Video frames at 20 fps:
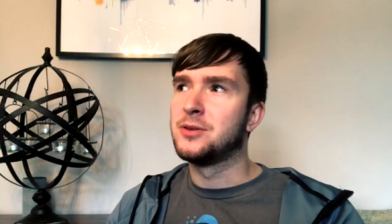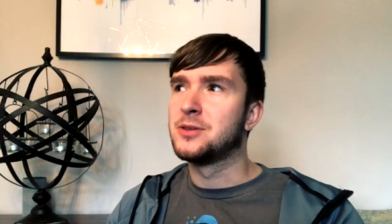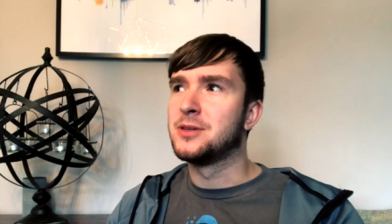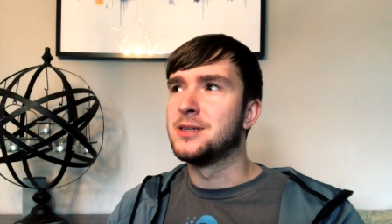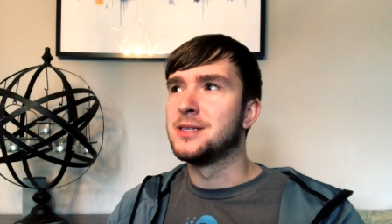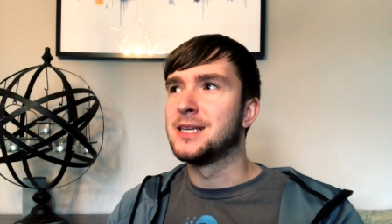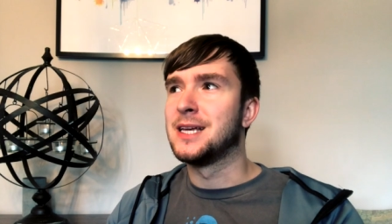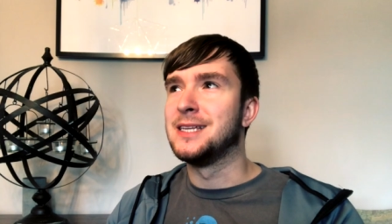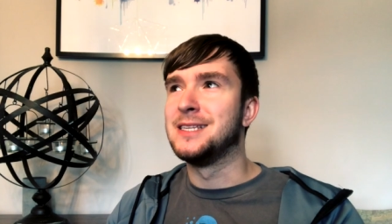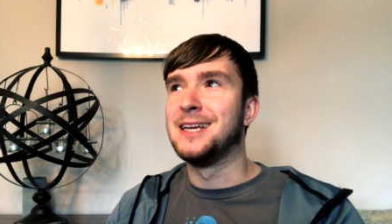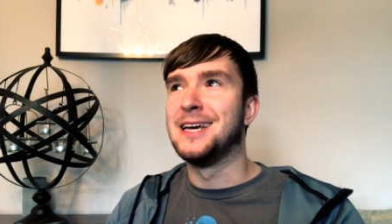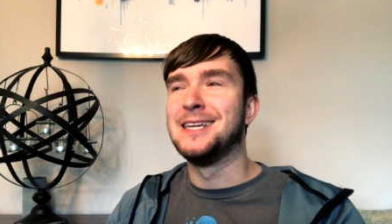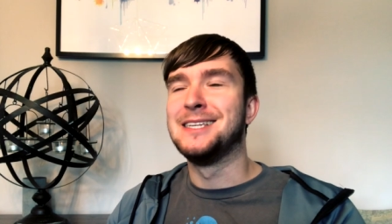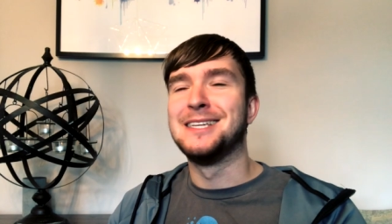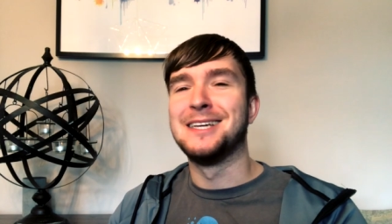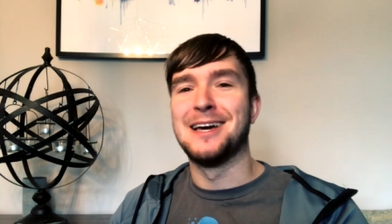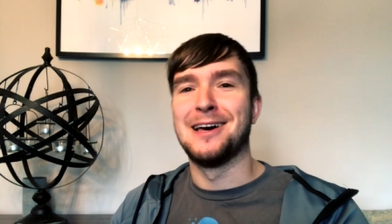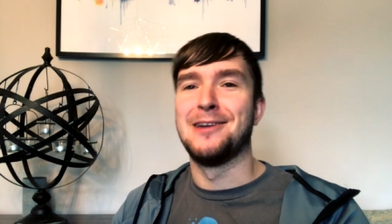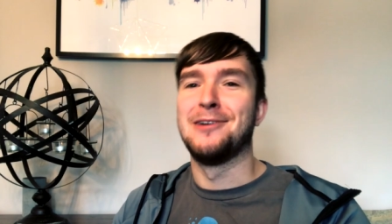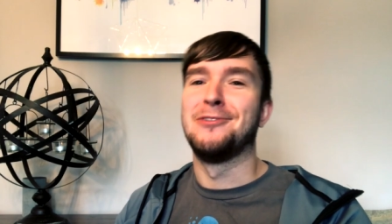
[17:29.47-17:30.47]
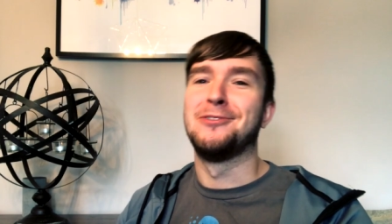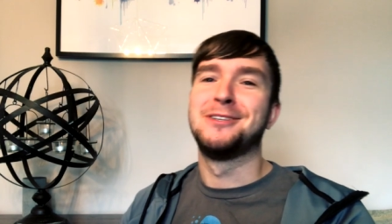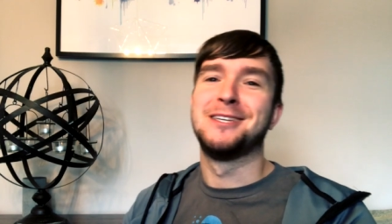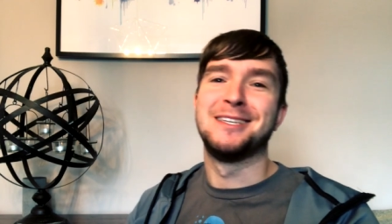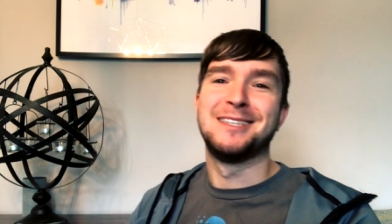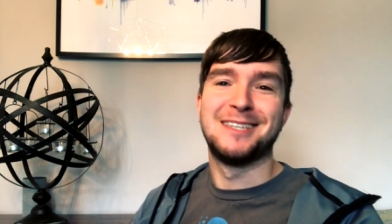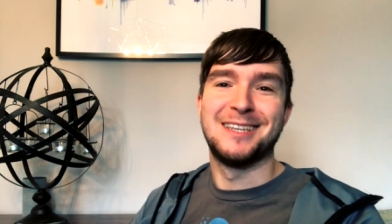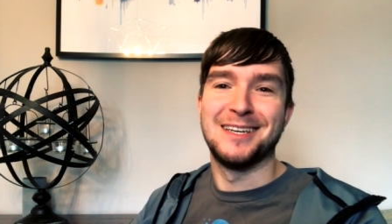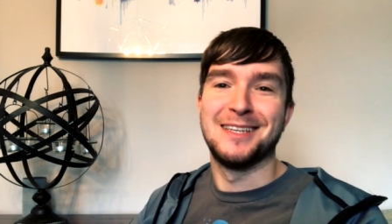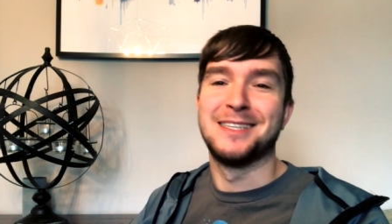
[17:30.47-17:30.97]
I was going to say Dating an
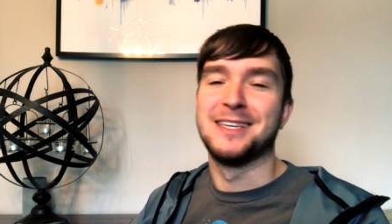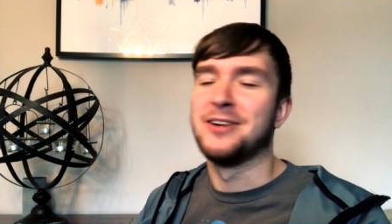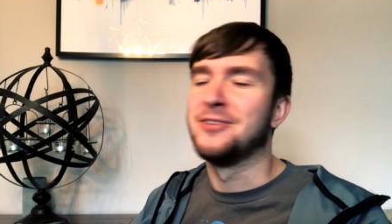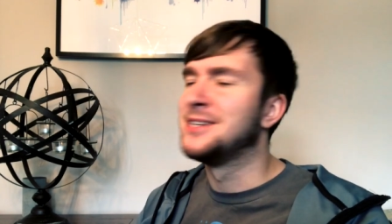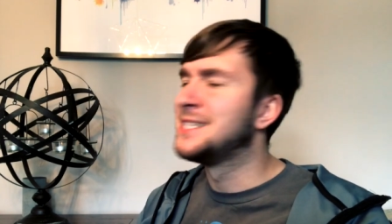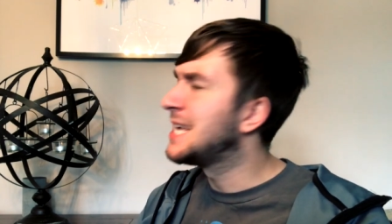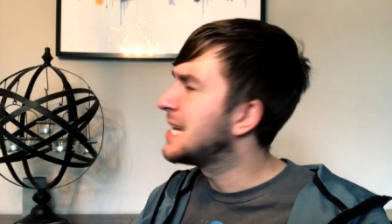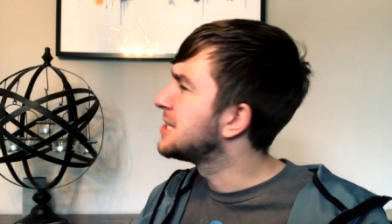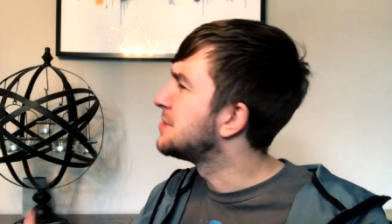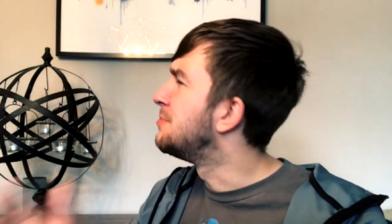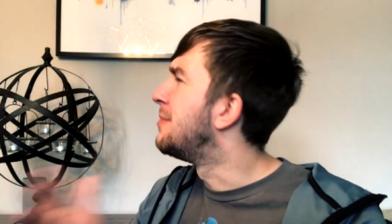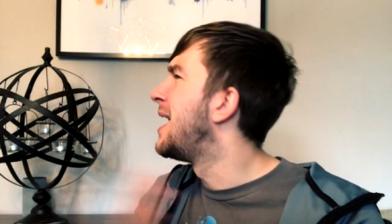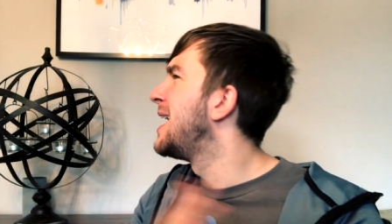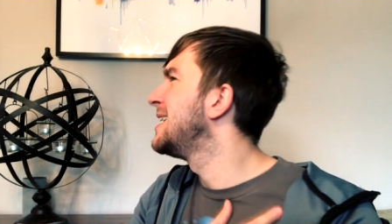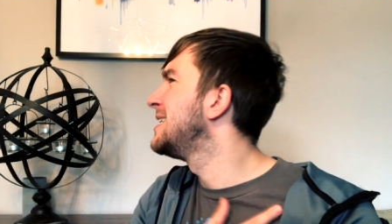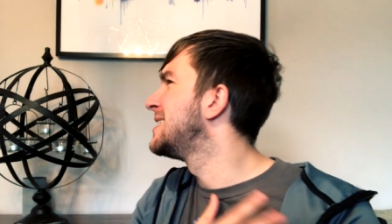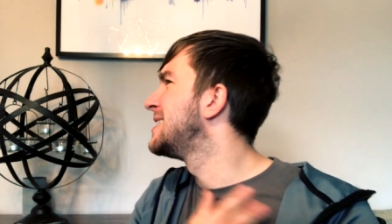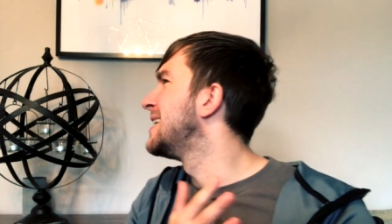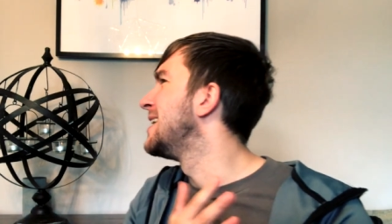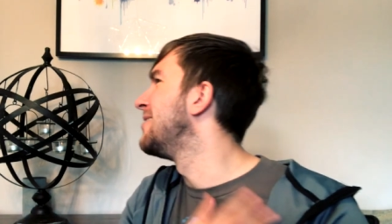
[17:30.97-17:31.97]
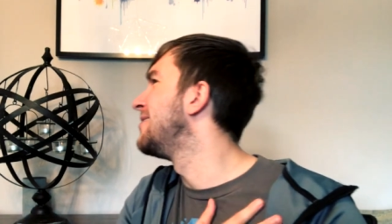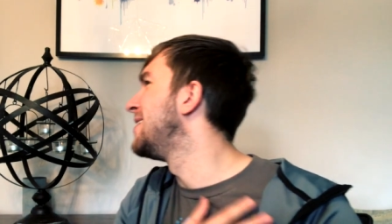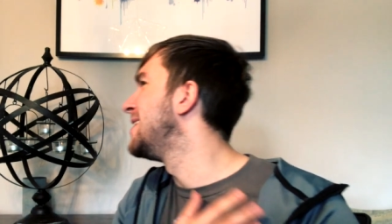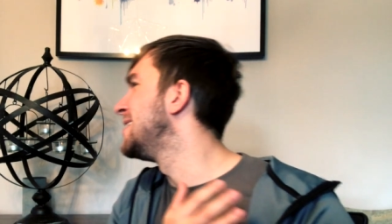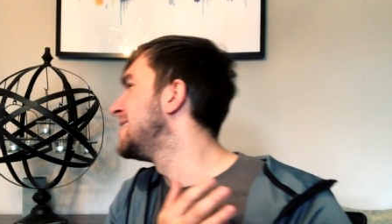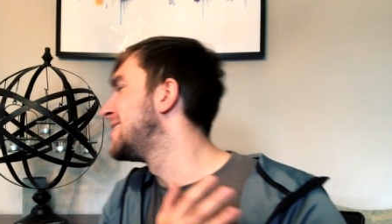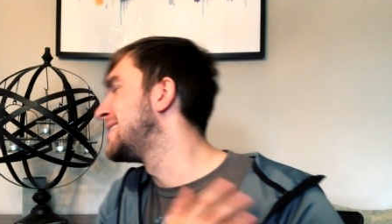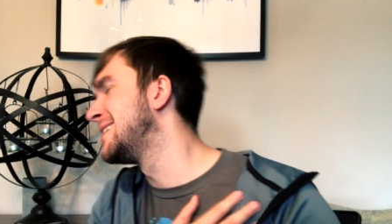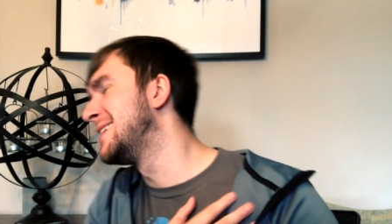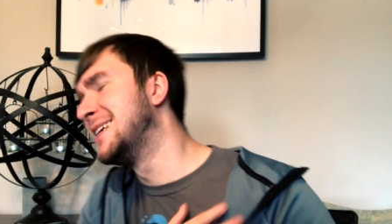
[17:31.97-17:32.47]
Autistic series, that's my
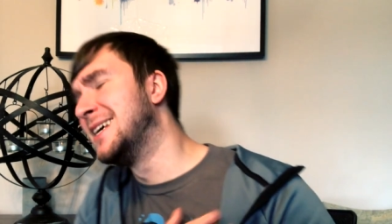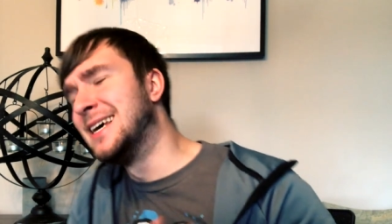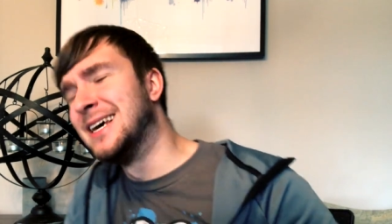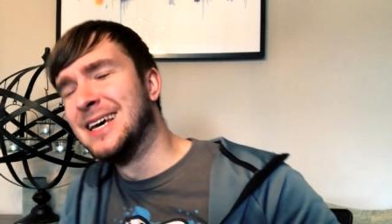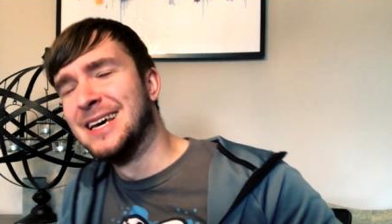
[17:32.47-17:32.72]
series.